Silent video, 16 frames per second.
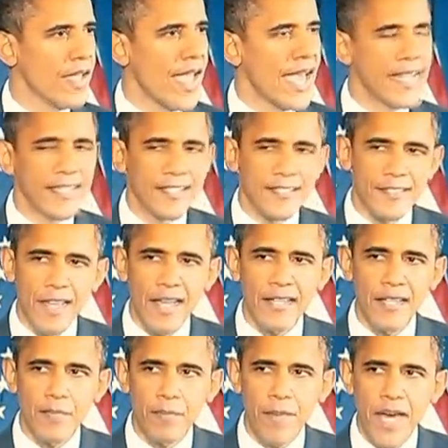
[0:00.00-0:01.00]
had a
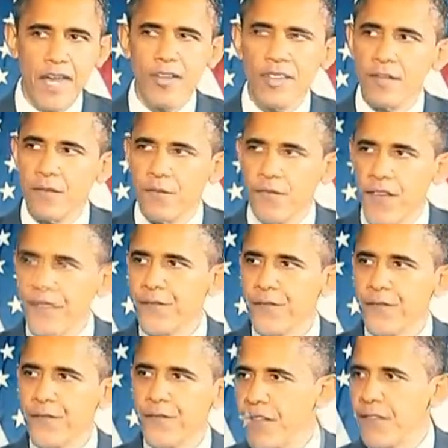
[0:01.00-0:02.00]
slightly better than
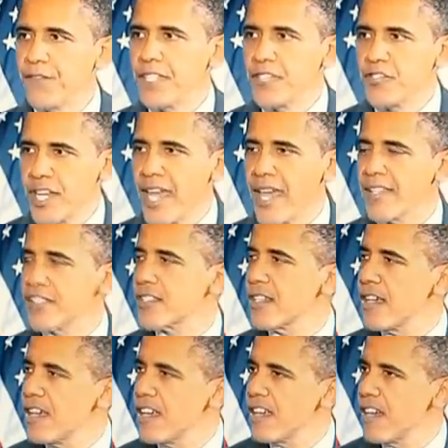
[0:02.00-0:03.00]
50-50
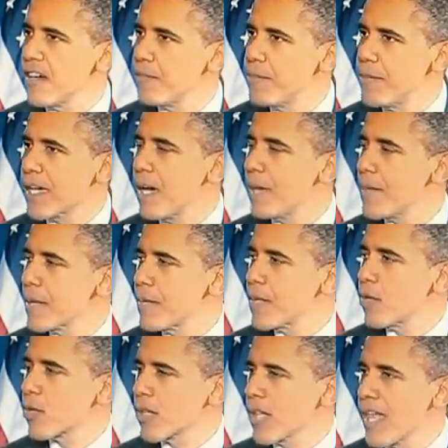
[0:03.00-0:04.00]
chance of becoming
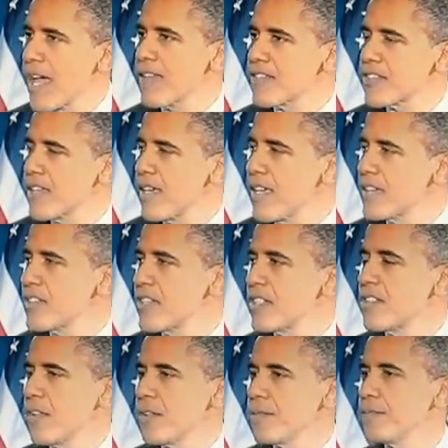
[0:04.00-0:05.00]
middle class as an
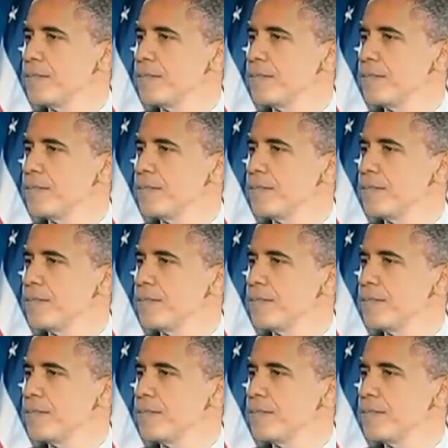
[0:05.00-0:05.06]
adult.